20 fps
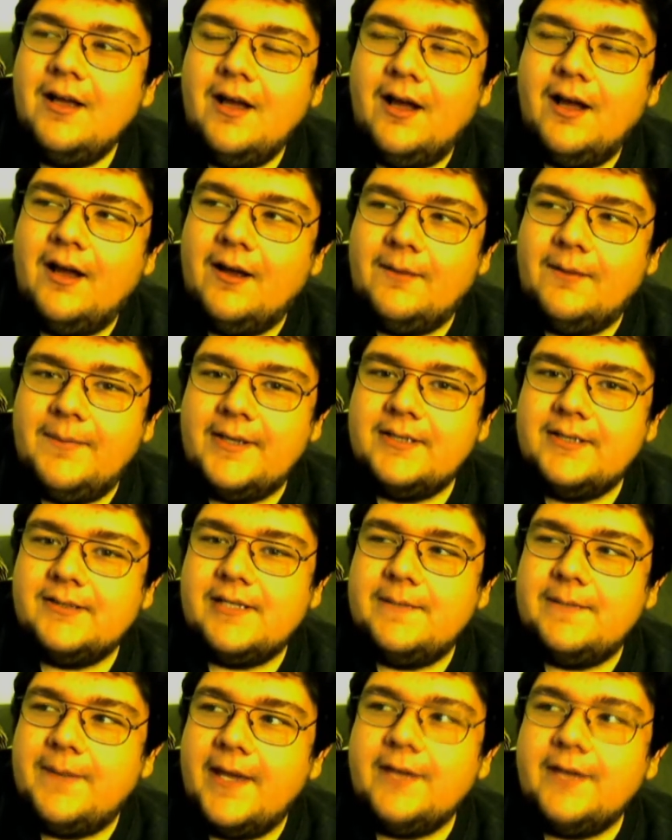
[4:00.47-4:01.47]

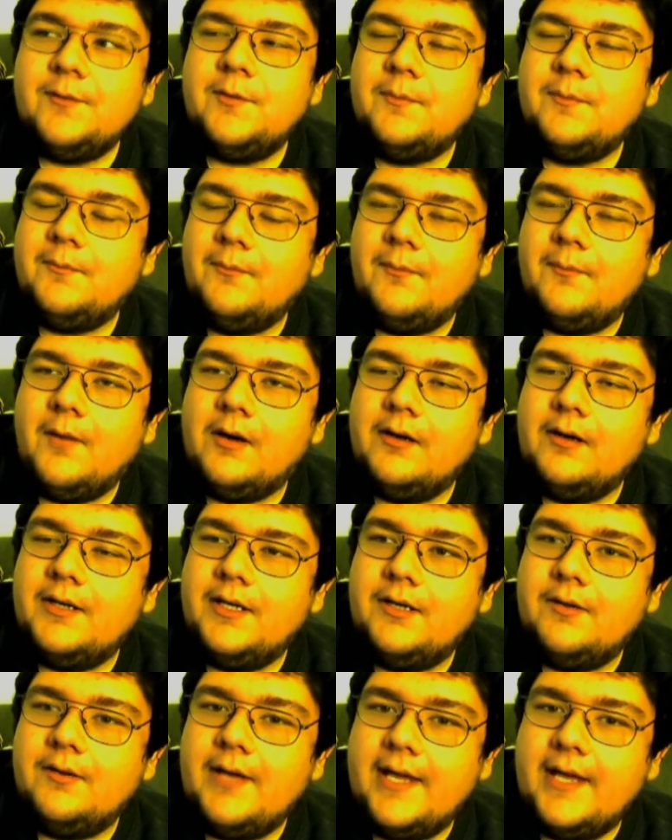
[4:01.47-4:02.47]
Basically, Penguin
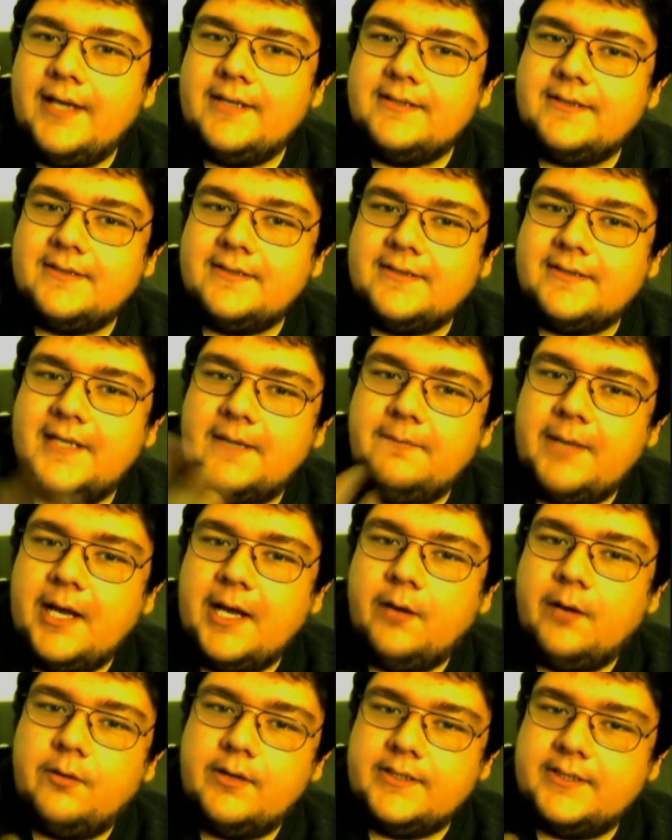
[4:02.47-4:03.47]
Mario has the same
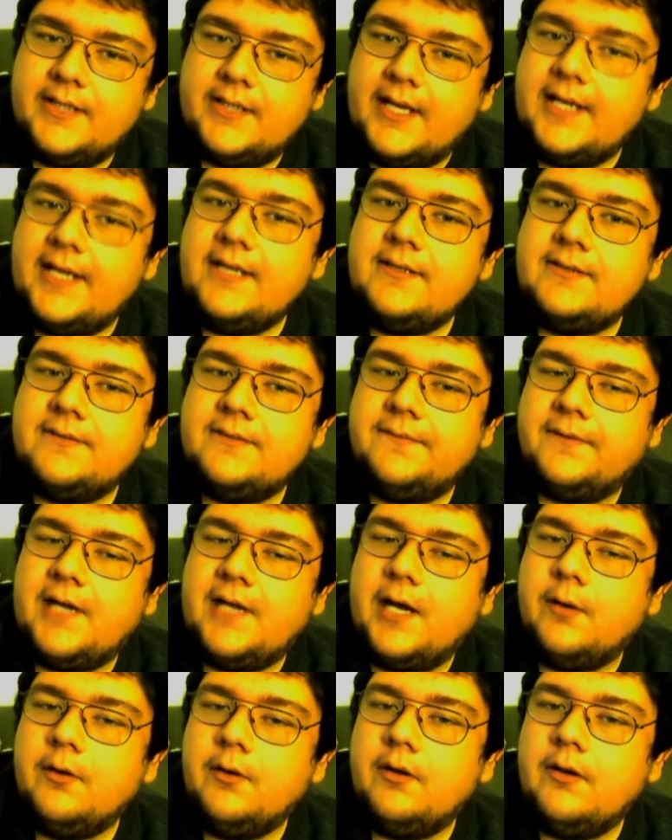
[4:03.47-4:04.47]
power as the ice
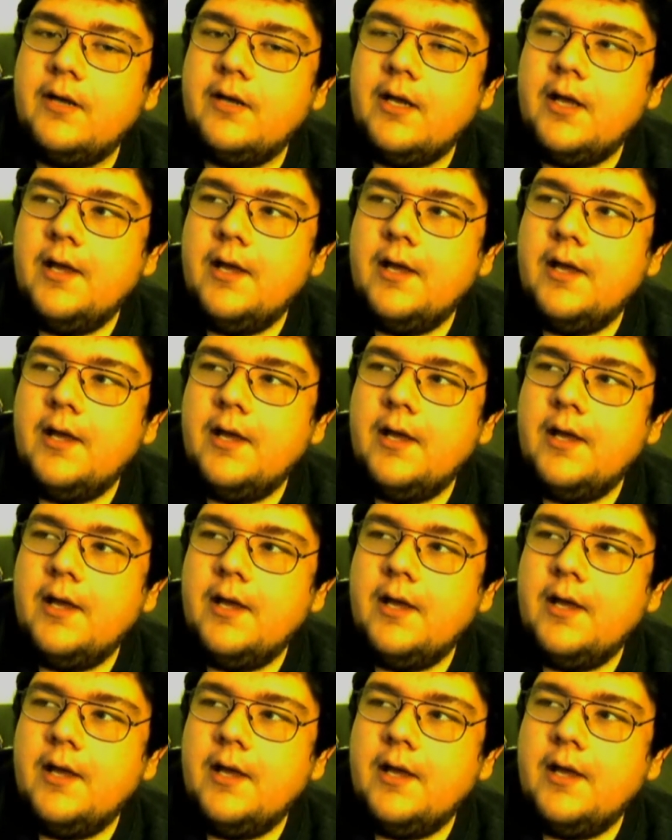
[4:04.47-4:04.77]
flower,